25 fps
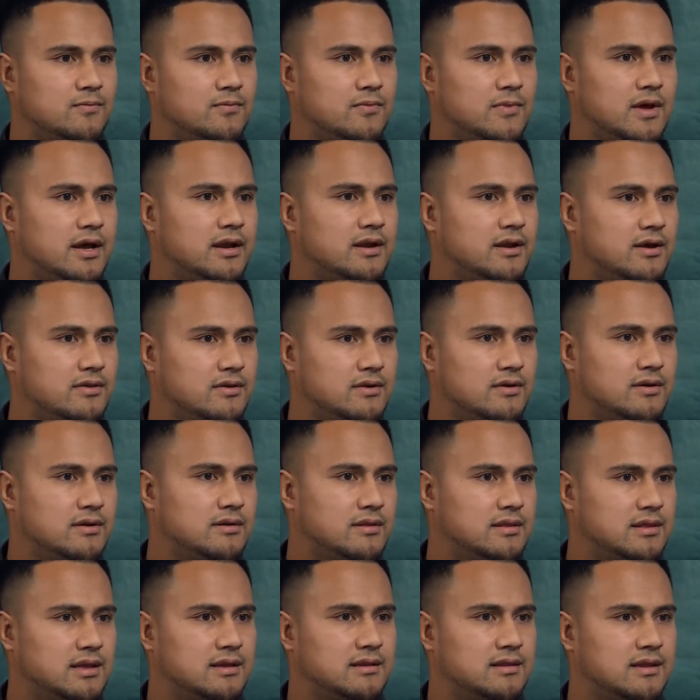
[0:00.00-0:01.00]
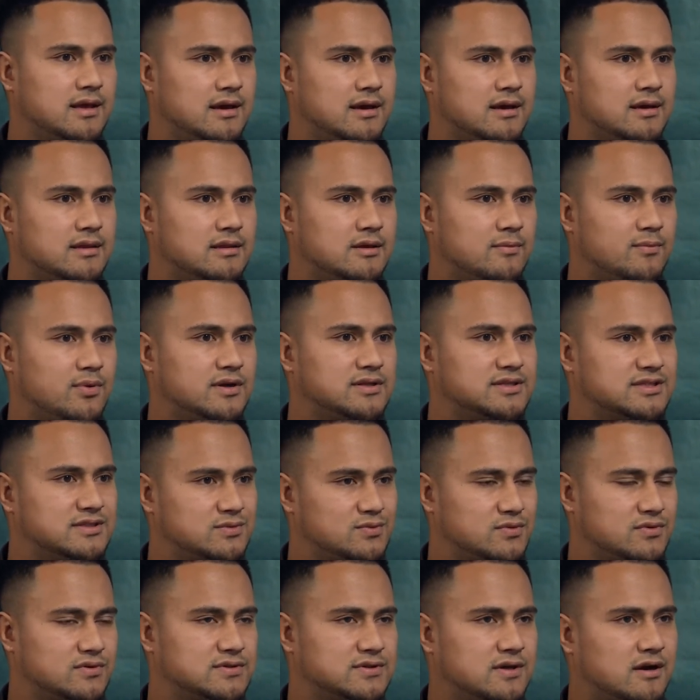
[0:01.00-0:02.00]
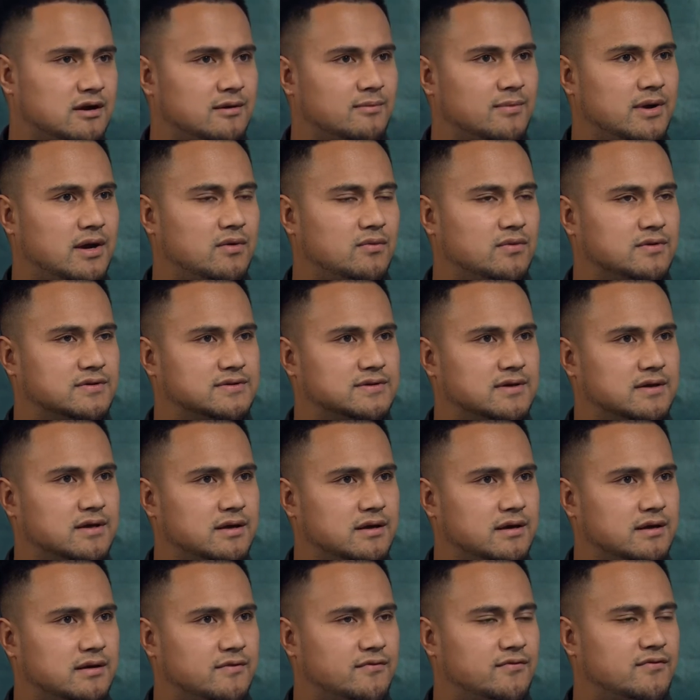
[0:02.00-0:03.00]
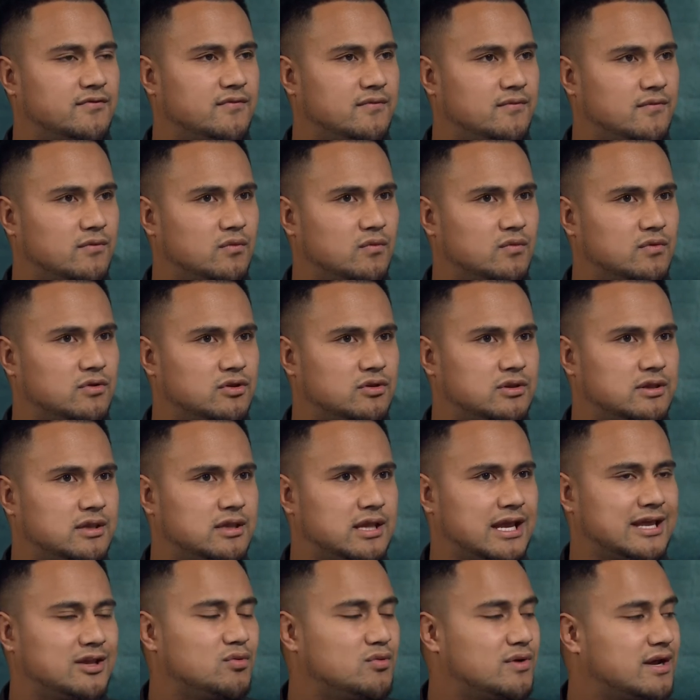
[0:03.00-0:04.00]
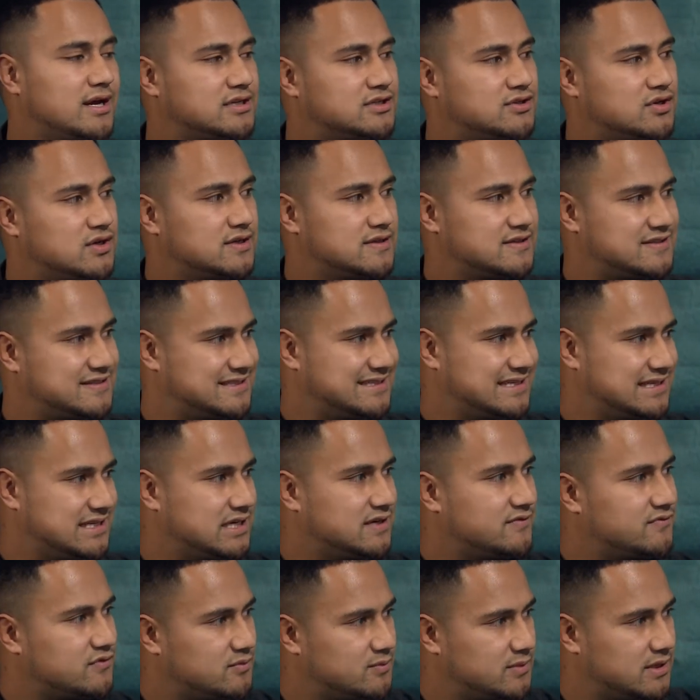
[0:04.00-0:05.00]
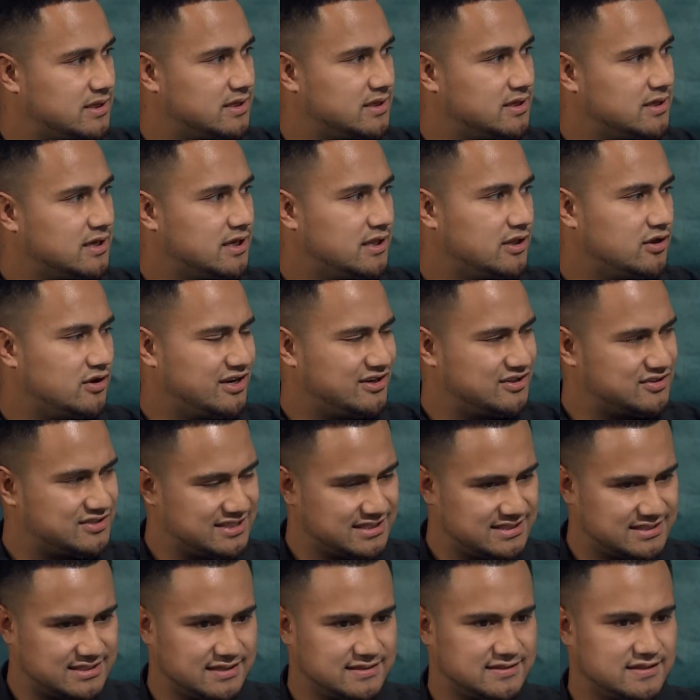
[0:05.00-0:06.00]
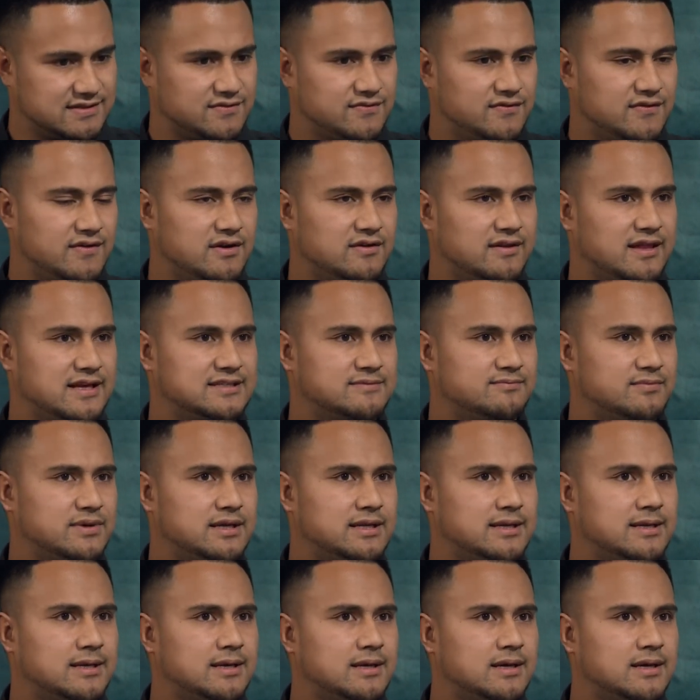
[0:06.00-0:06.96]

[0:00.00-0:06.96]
another thing that the participants were talking about was they do not trust the government. And there's this sense of fear that's been